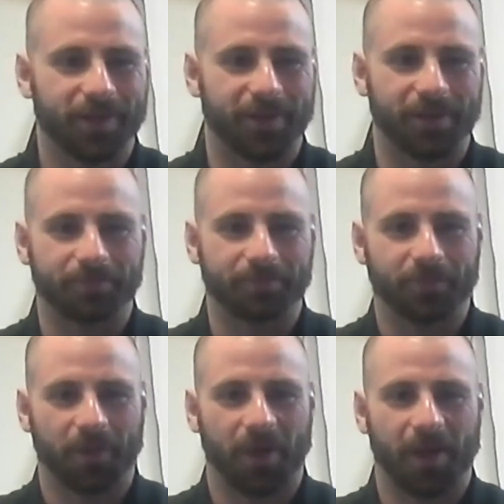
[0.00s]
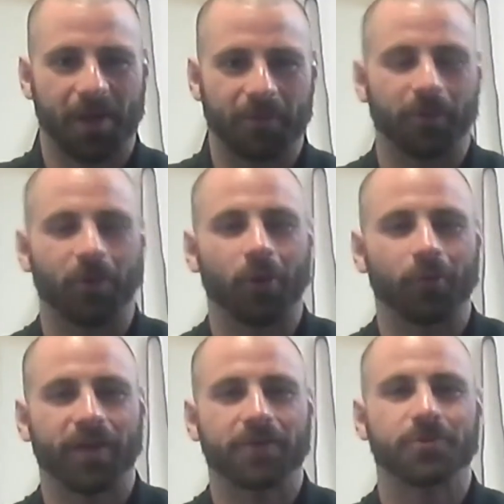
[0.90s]
I will
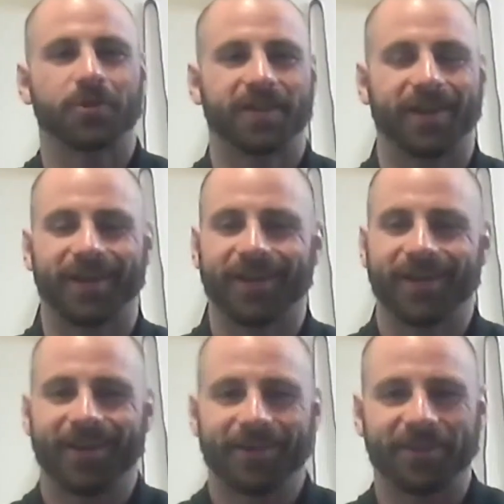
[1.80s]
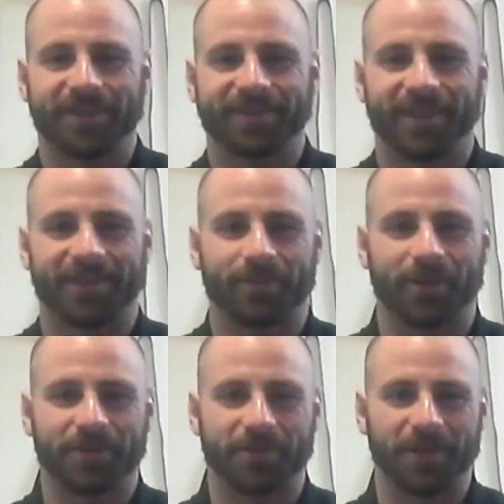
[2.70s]
hope that you can fix that up
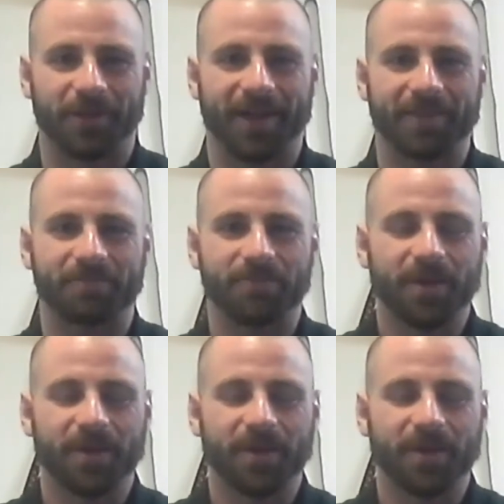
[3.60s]
on your end.